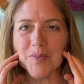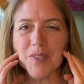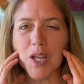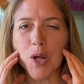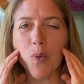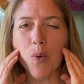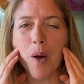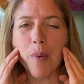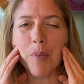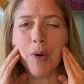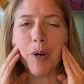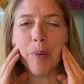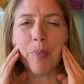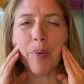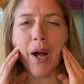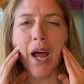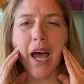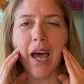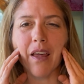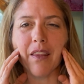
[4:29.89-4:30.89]
Take one more
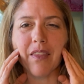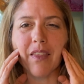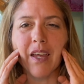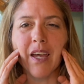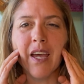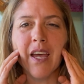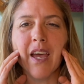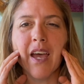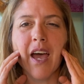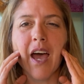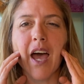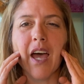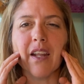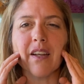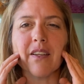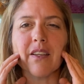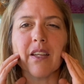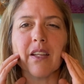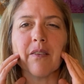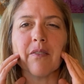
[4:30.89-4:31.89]
breath,
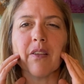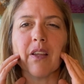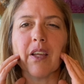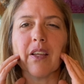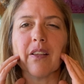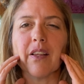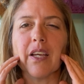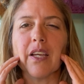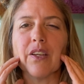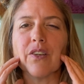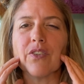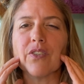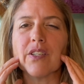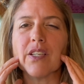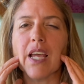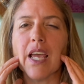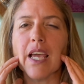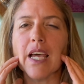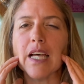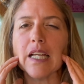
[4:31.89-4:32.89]
and then let your
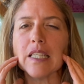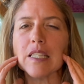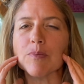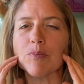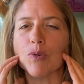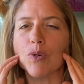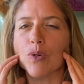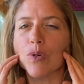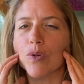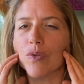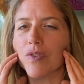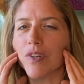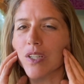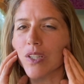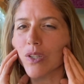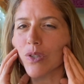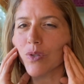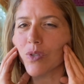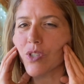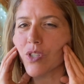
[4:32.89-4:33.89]
hands move in a
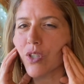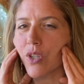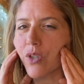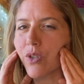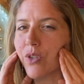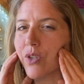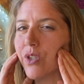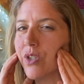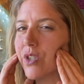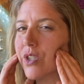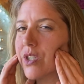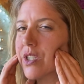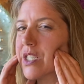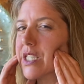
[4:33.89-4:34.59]
little circle,